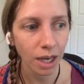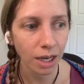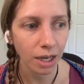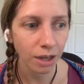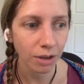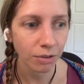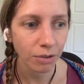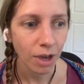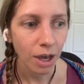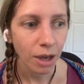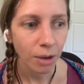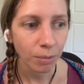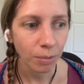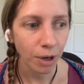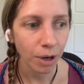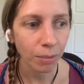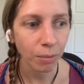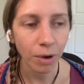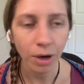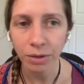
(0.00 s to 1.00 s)
And if
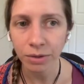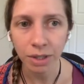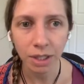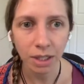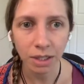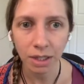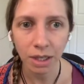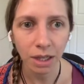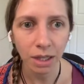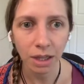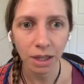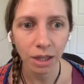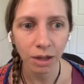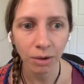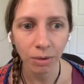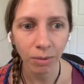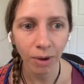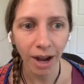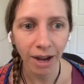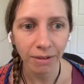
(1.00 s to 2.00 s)
Primrose isn't
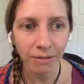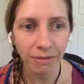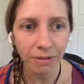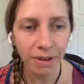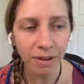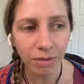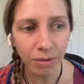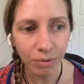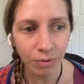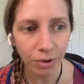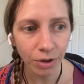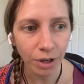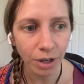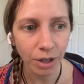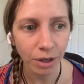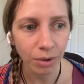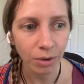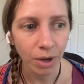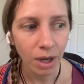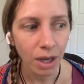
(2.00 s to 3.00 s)
the right fit for
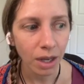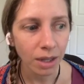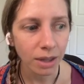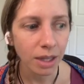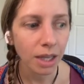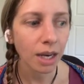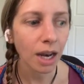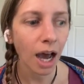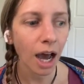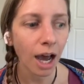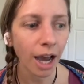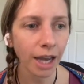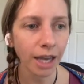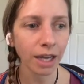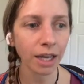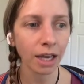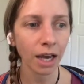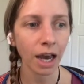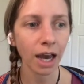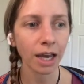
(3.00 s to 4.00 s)
you, then
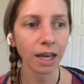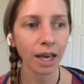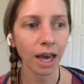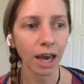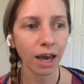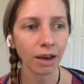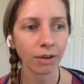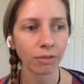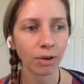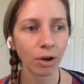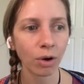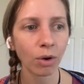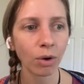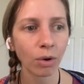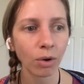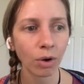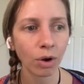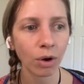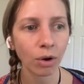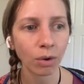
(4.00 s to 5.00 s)
I have a
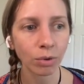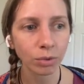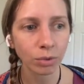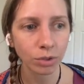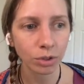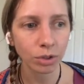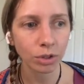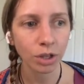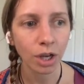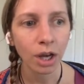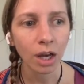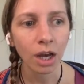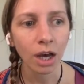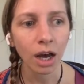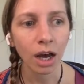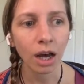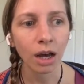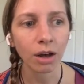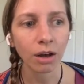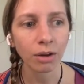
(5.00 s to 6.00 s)
whole host
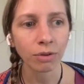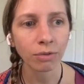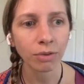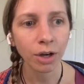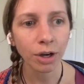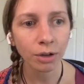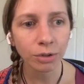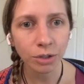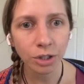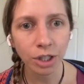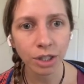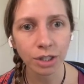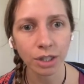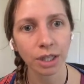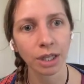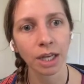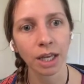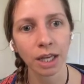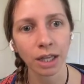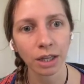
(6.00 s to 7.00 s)
of coaches
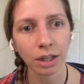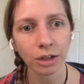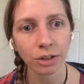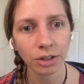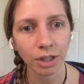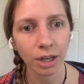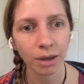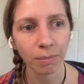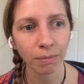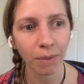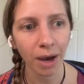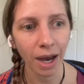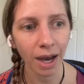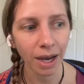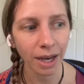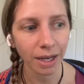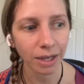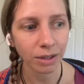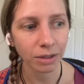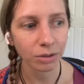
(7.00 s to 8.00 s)
and healers in
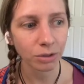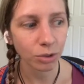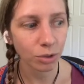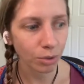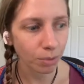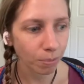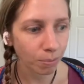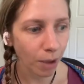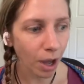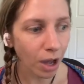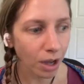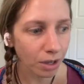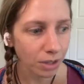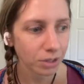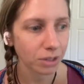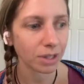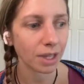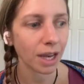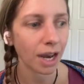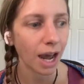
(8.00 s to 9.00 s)
my
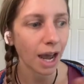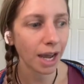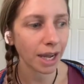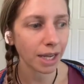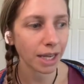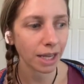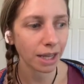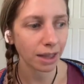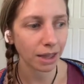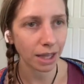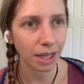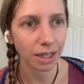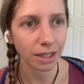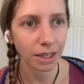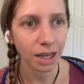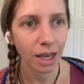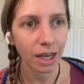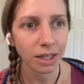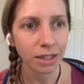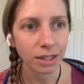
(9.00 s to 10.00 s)
toolbox that I can
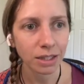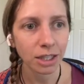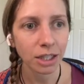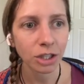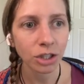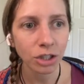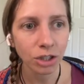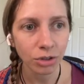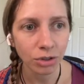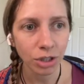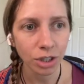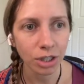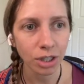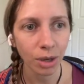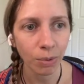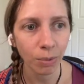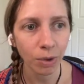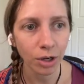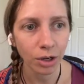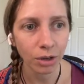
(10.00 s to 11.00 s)
then send you to
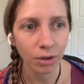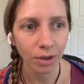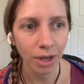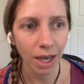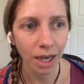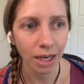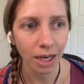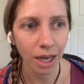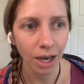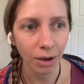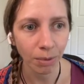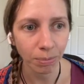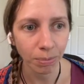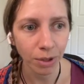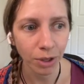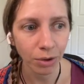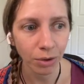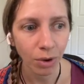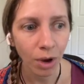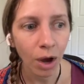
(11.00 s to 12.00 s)
someone who can help
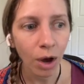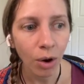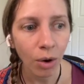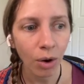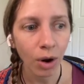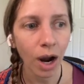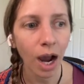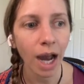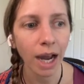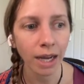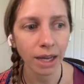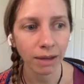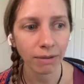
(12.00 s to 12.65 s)
you, or I